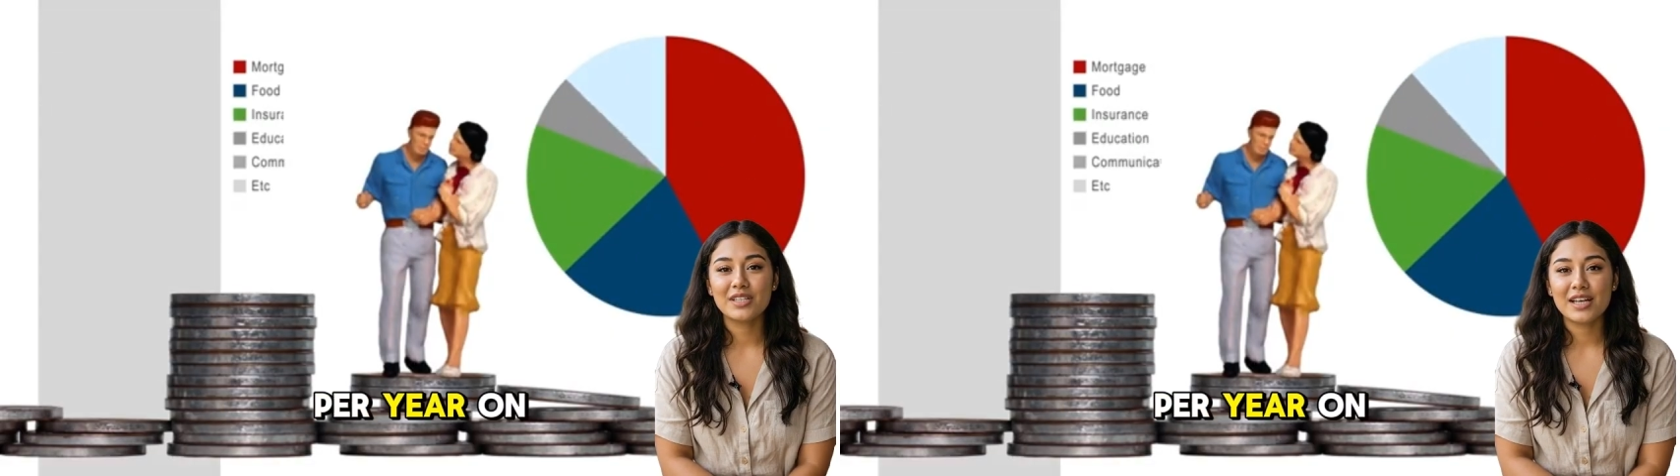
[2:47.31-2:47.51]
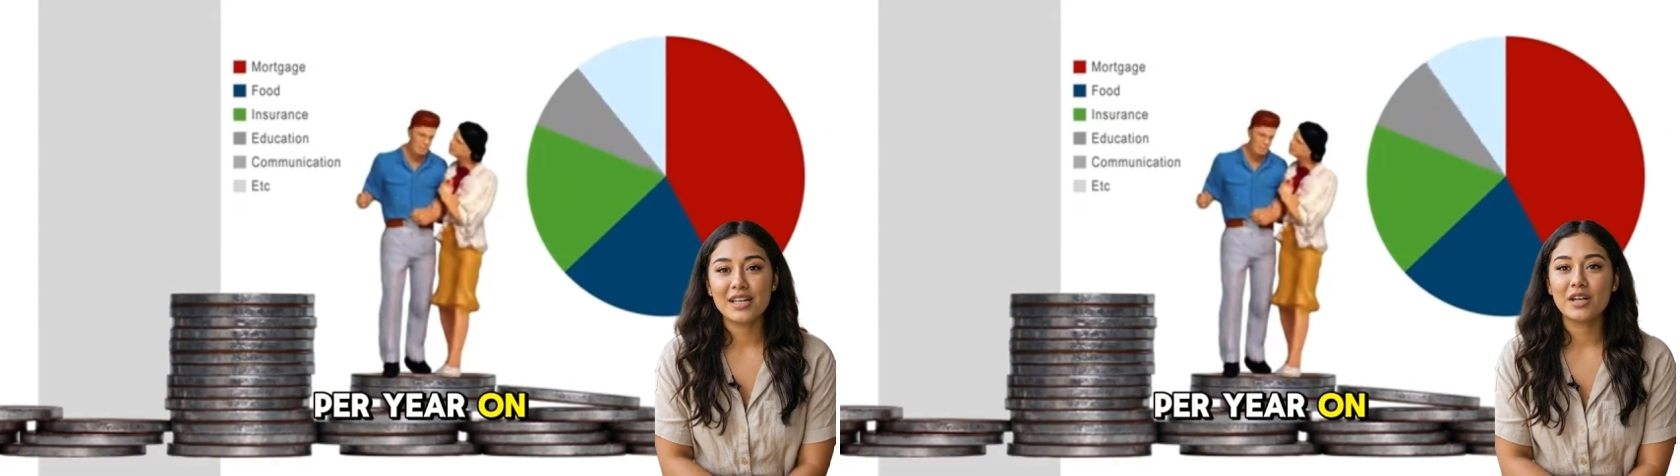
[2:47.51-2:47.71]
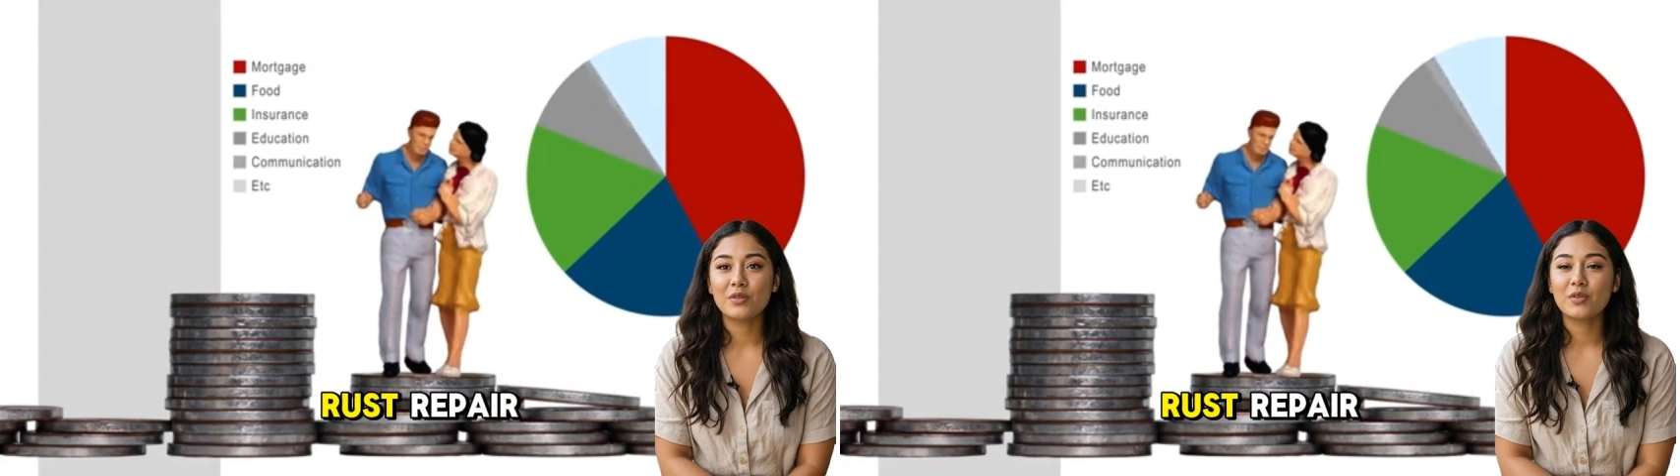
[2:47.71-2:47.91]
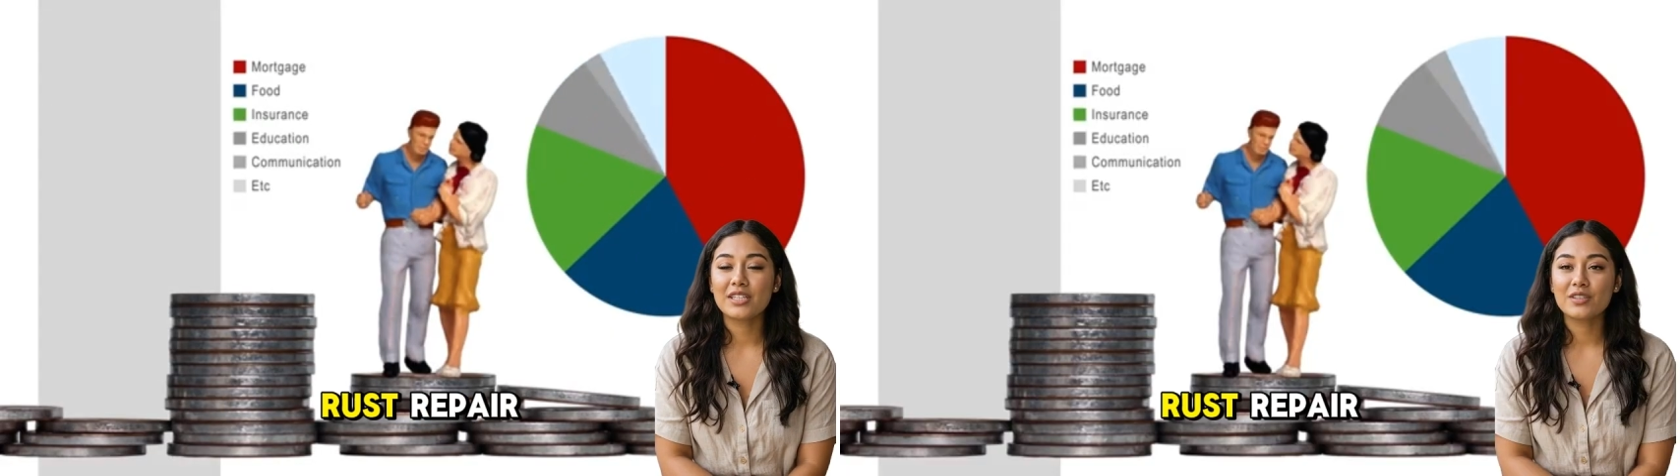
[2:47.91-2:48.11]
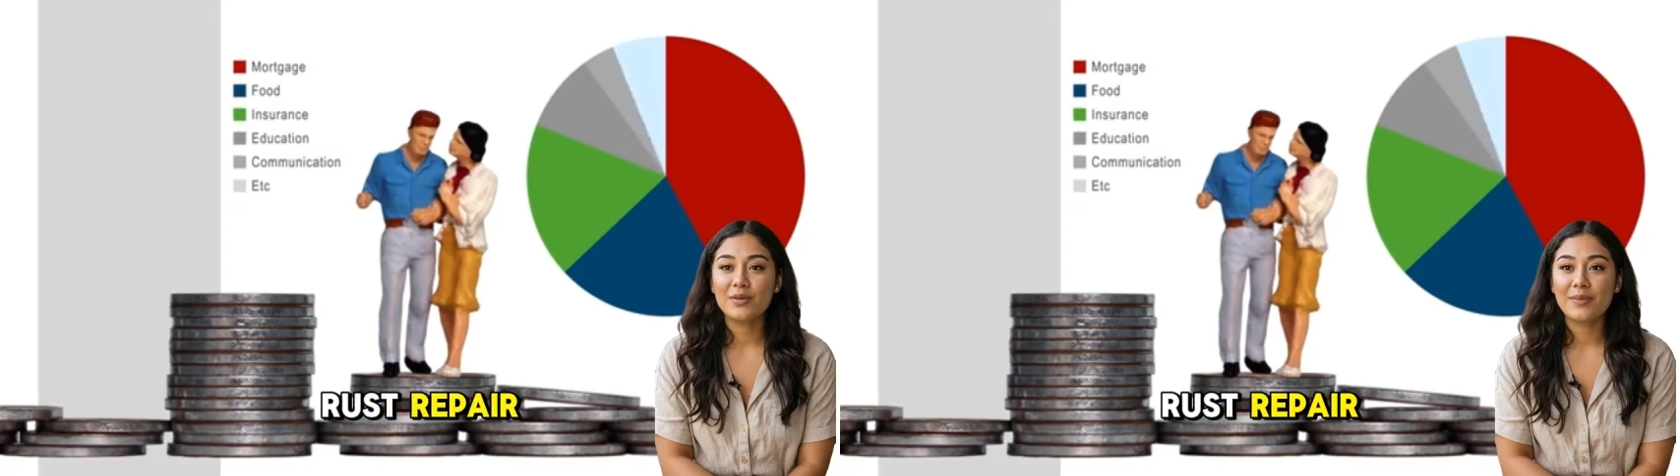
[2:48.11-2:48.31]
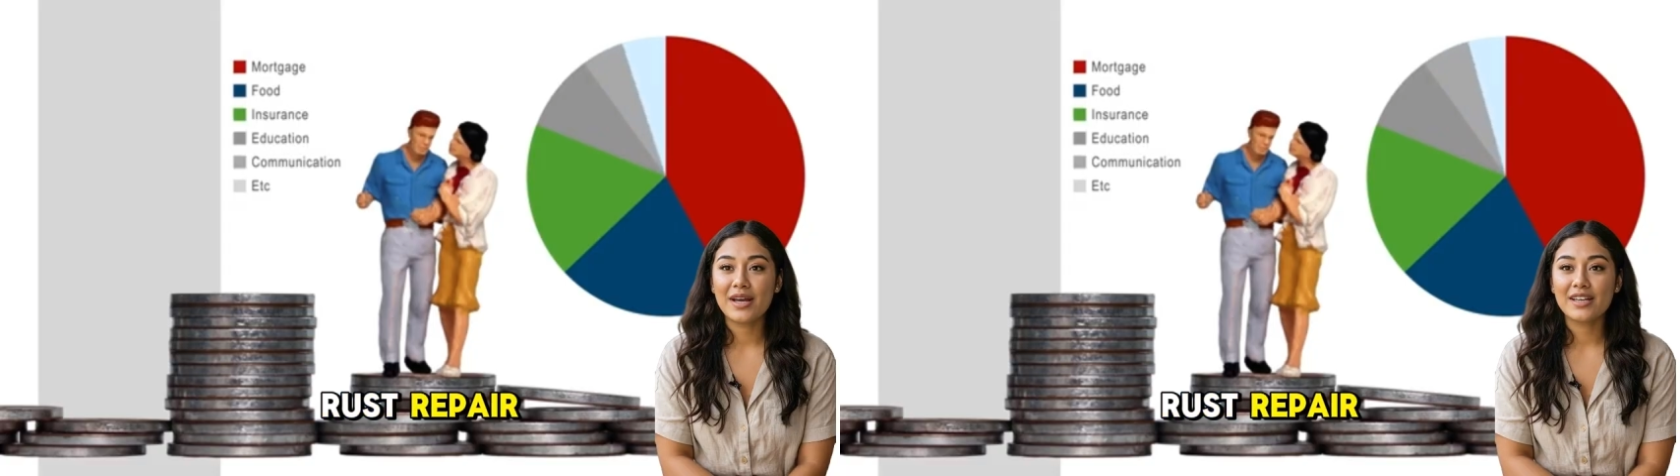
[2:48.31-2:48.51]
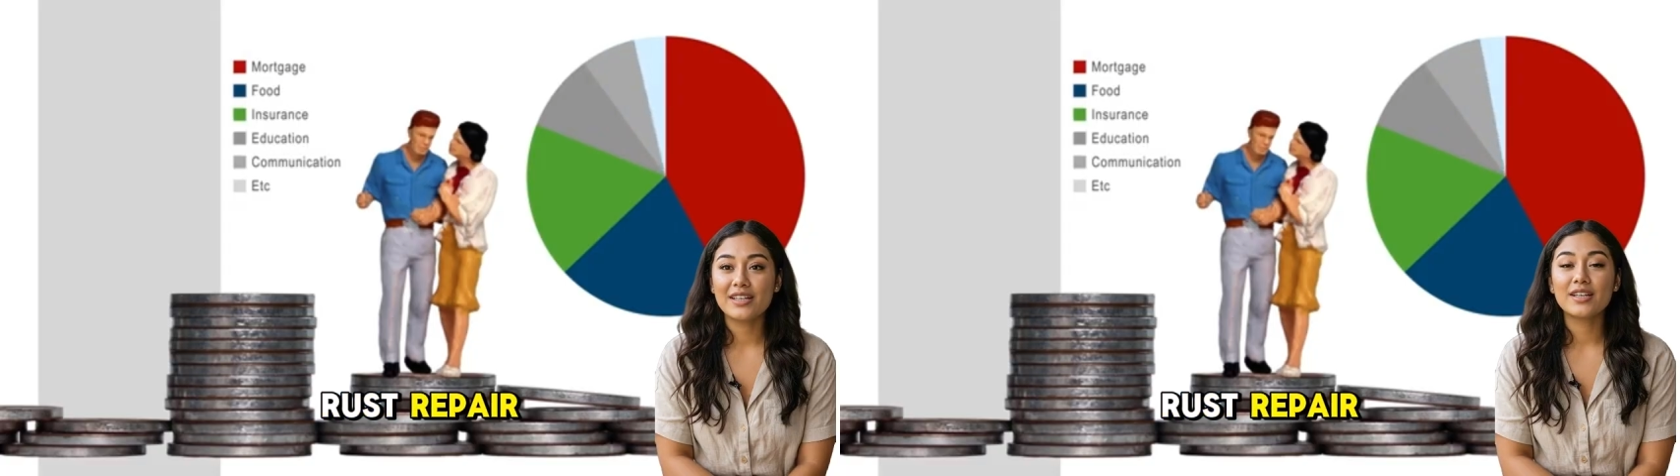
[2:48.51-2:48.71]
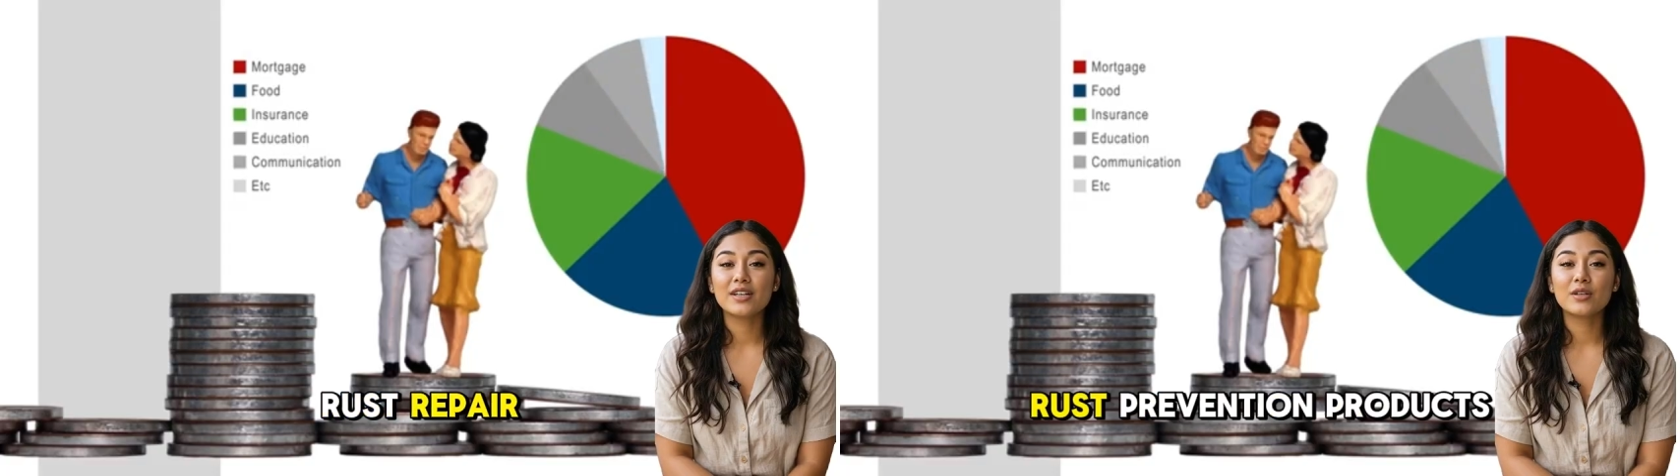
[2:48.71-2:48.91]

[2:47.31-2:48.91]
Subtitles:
year on rust repair,